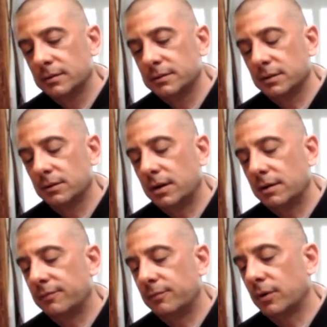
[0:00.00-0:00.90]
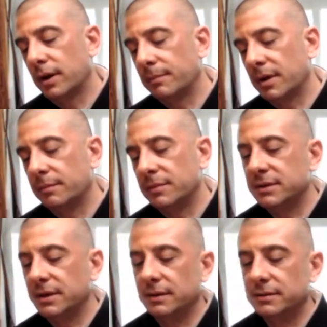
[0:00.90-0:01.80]
So a lot of what I may be
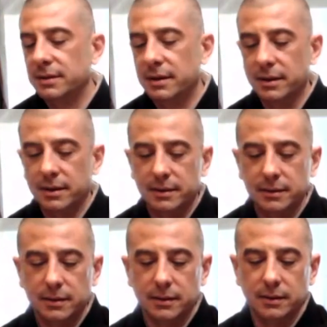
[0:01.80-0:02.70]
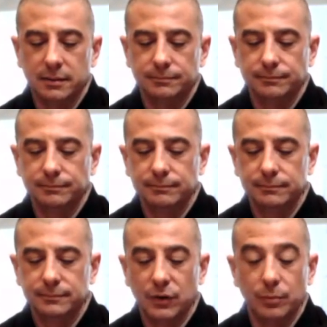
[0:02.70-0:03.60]
saying today,
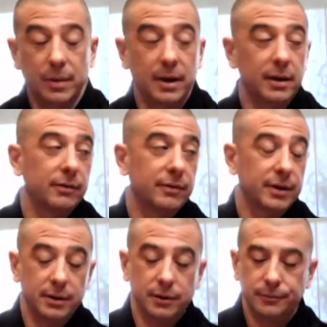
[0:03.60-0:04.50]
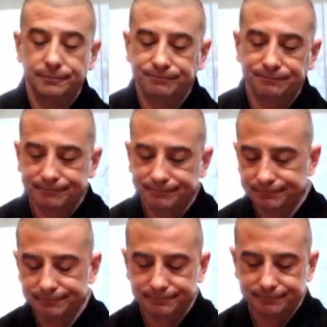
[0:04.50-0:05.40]
you may already know,
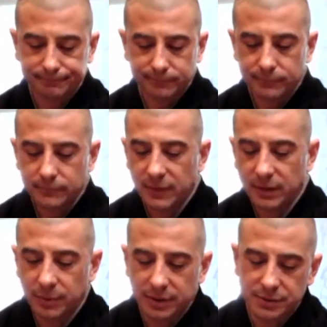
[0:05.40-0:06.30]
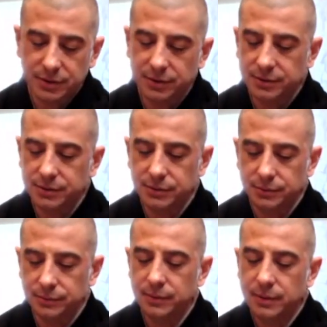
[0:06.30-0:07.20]
but it's good
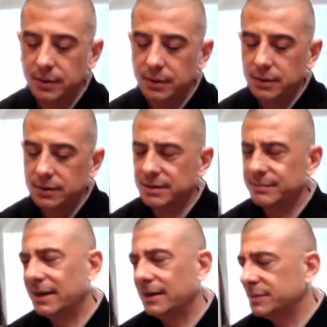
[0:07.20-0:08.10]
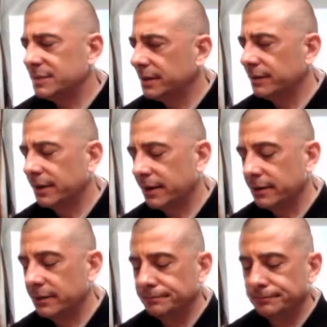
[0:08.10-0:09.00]
to sometimes hear it
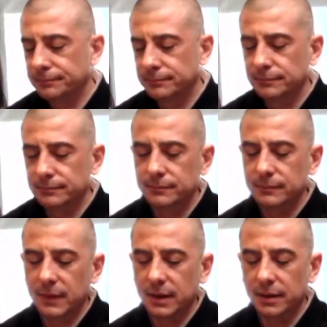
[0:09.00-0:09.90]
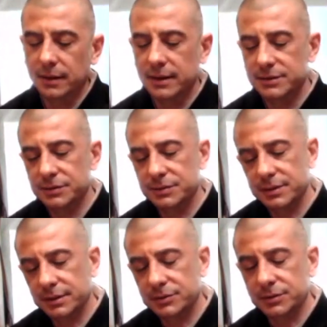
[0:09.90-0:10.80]
again, and as you
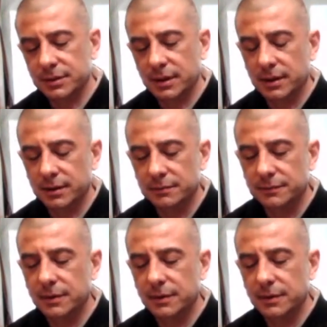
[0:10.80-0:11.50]
sit, just kind of